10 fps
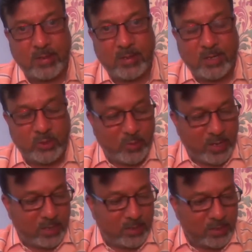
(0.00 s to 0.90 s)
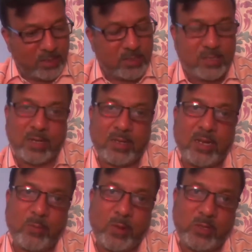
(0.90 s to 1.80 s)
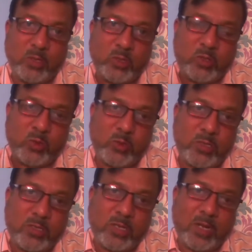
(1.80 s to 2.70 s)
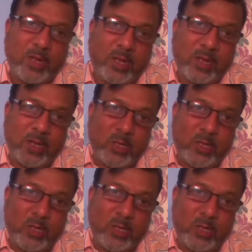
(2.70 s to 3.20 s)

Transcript: So when this is done, that means your students are taking